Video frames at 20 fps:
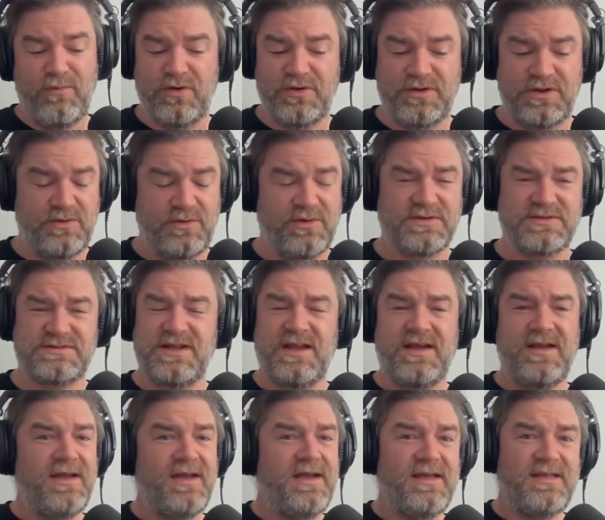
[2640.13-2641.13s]
nuanced.
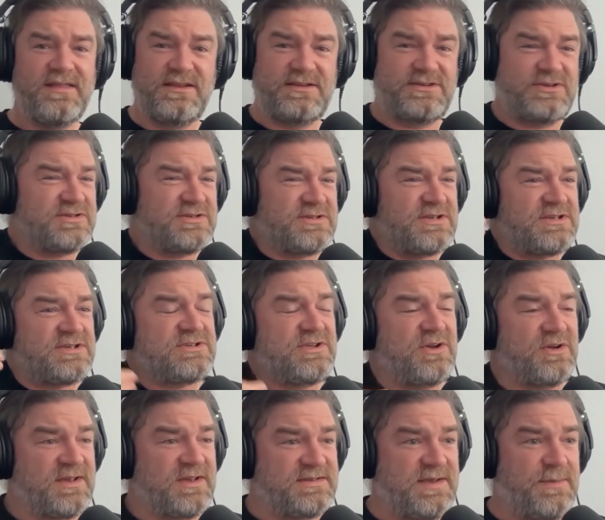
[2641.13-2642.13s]
Just the
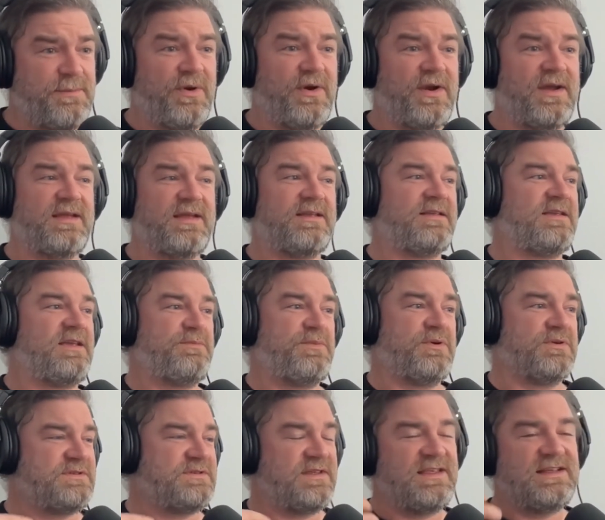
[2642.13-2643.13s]
stutters he puts
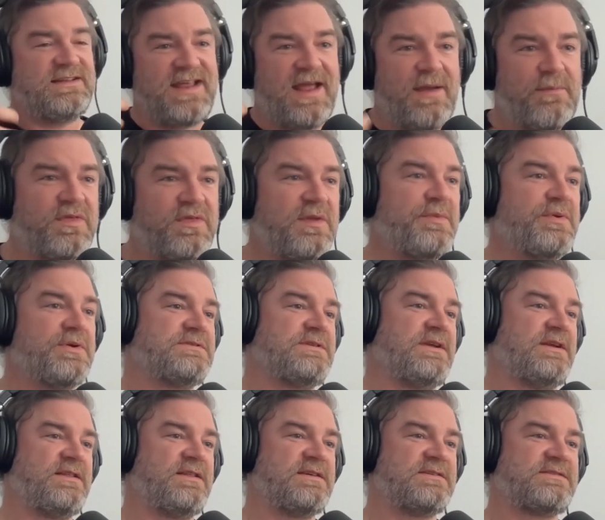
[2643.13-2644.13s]
in, the depth he puts
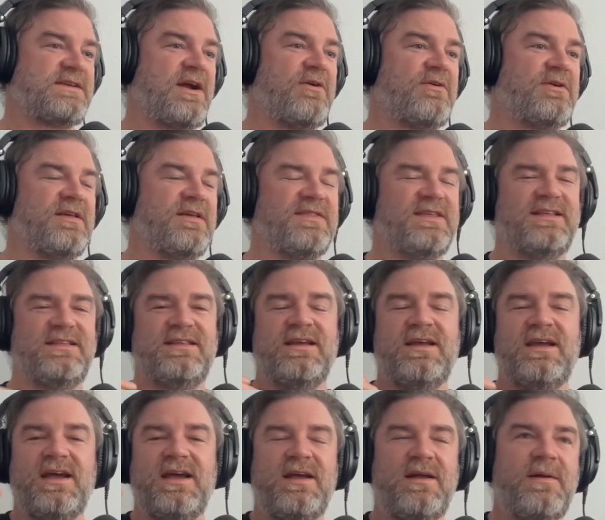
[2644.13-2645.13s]
into this character,
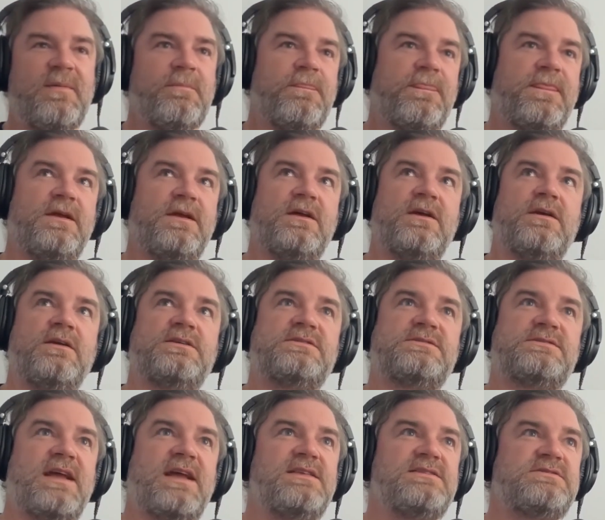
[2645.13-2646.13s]
the
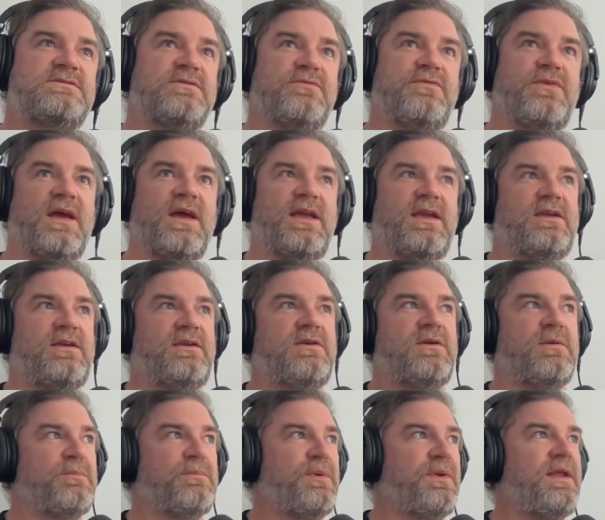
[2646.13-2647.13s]
sense of like
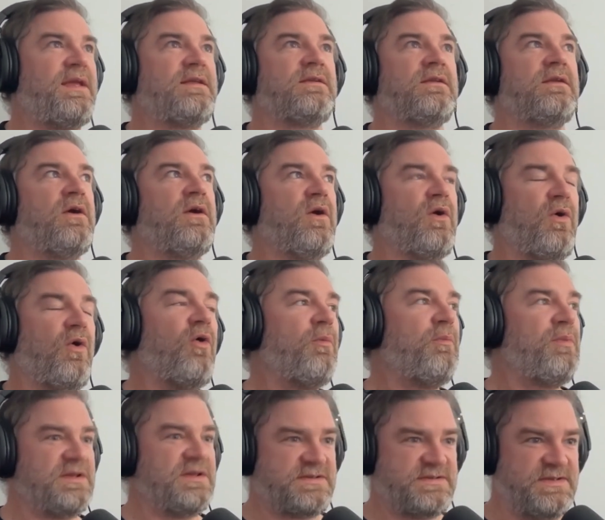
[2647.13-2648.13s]
complete
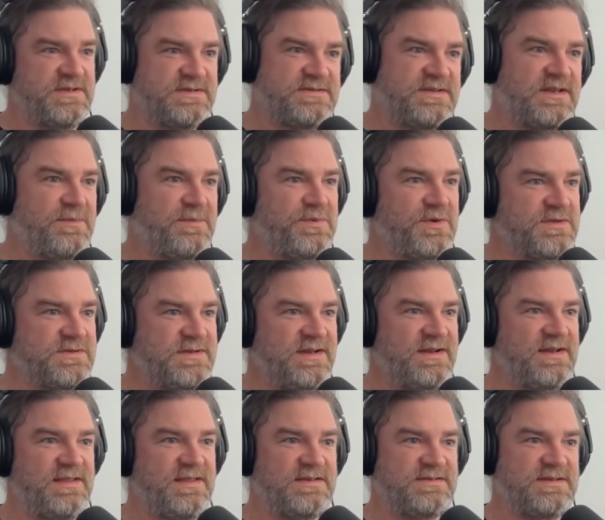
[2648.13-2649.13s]
hopelessness that he puts
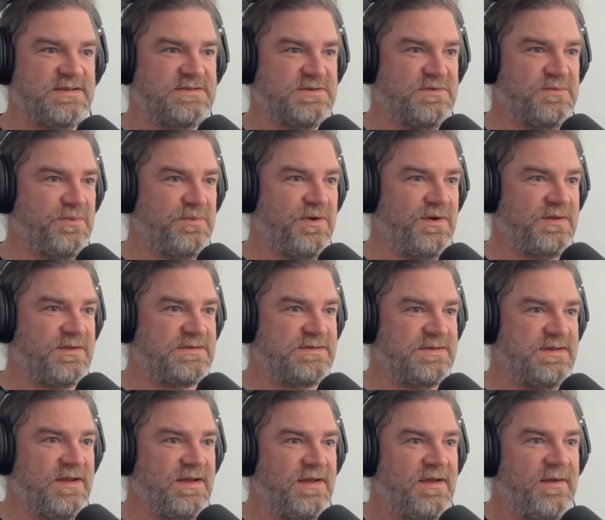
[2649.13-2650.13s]
into this at some
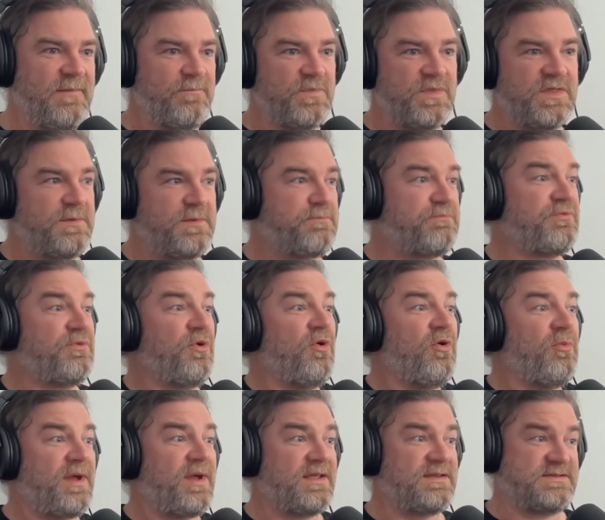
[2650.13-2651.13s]
points. The
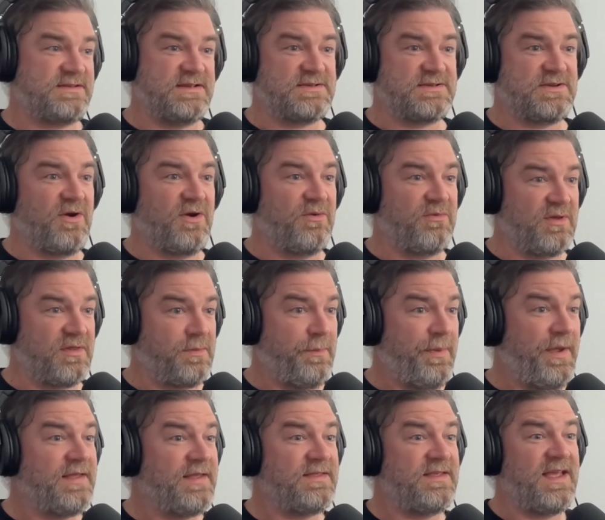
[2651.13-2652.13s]
bromance he's got with
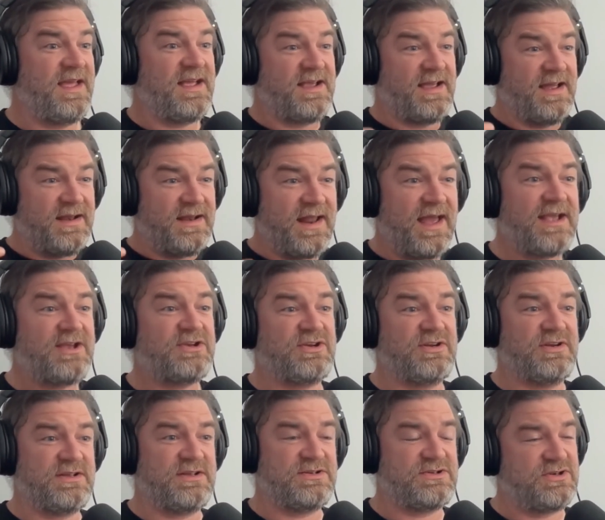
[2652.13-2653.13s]
Pitt, their
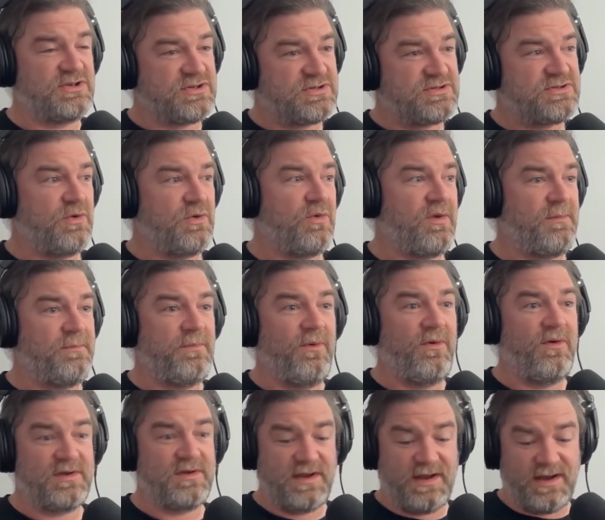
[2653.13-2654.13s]
connection is just so
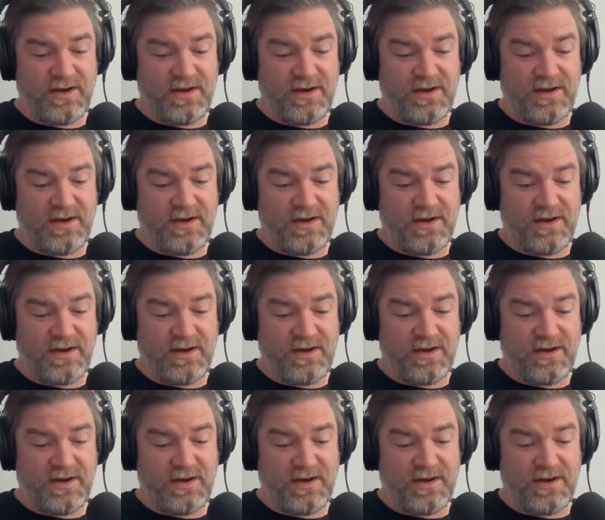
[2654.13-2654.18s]
important, and it